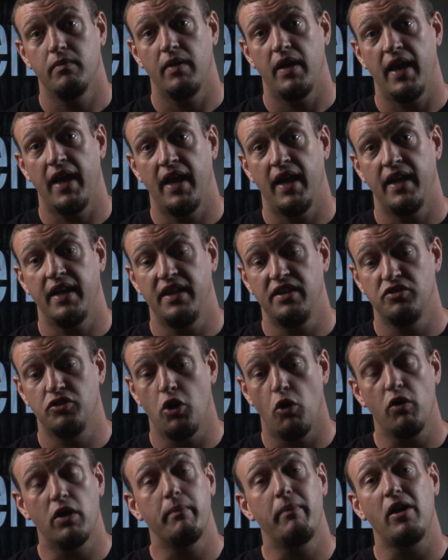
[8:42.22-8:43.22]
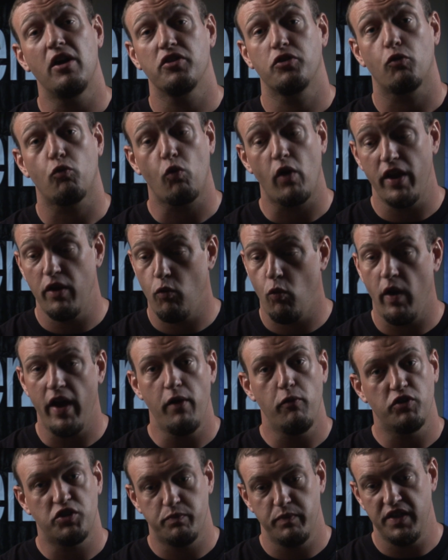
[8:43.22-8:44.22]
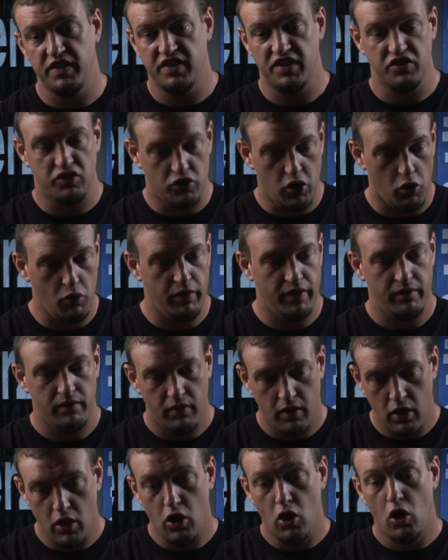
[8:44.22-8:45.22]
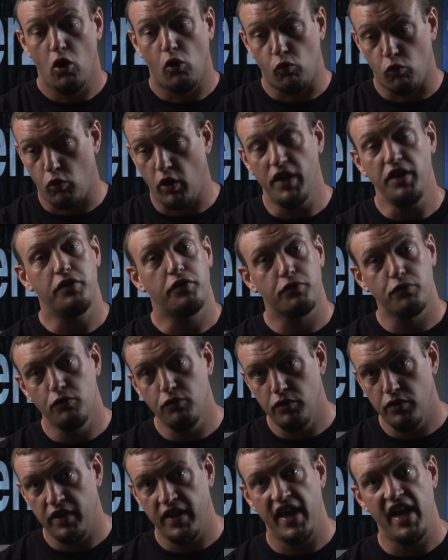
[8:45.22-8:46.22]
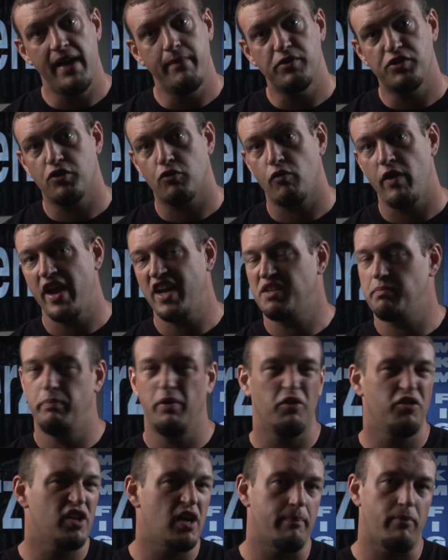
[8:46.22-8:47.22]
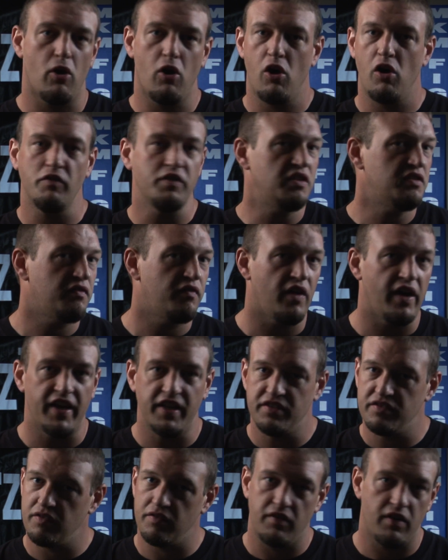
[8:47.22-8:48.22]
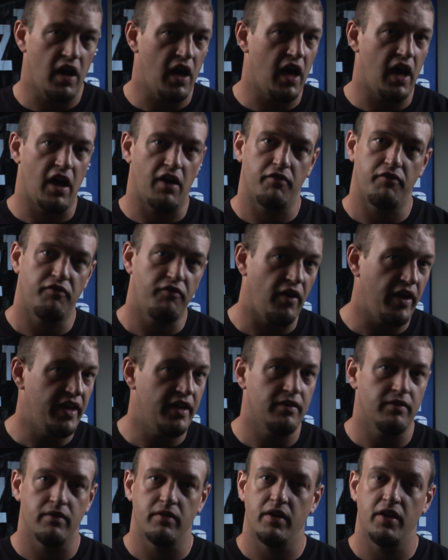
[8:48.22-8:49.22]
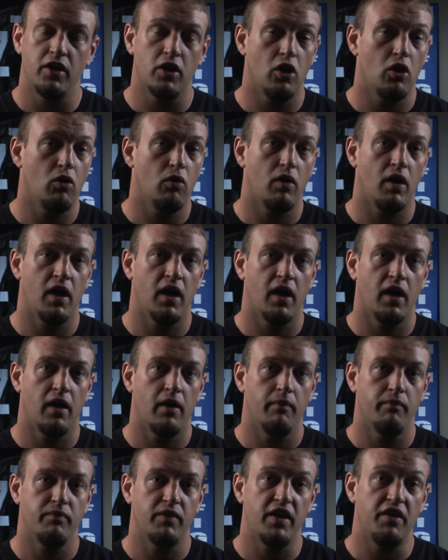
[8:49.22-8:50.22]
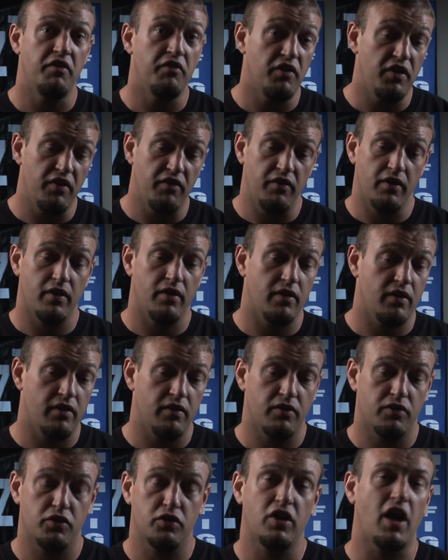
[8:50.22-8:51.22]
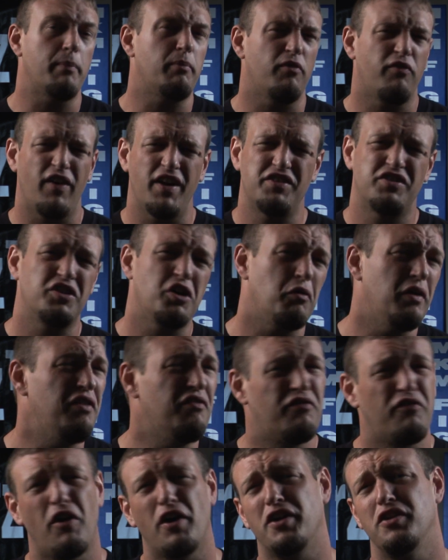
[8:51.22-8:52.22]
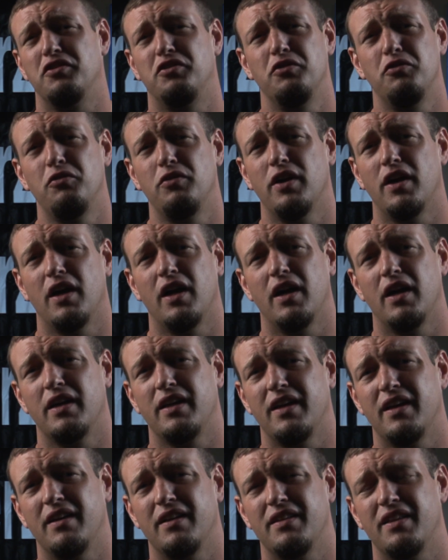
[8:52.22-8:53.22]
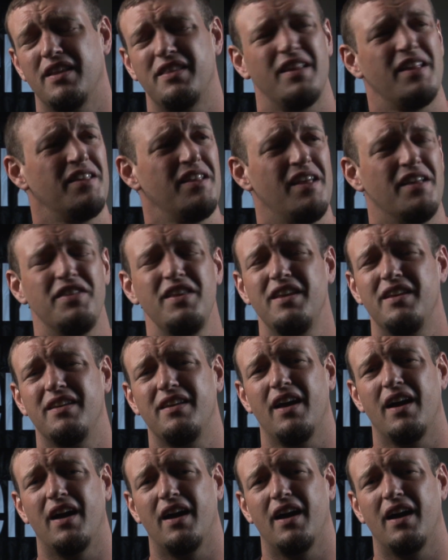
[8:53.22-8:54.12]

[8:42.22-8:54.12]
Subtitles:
and he's going about it the right way, which means he's going right through the amateur ranks, building up all these fights, fighting. A couple fights ago, he fought a dude. I think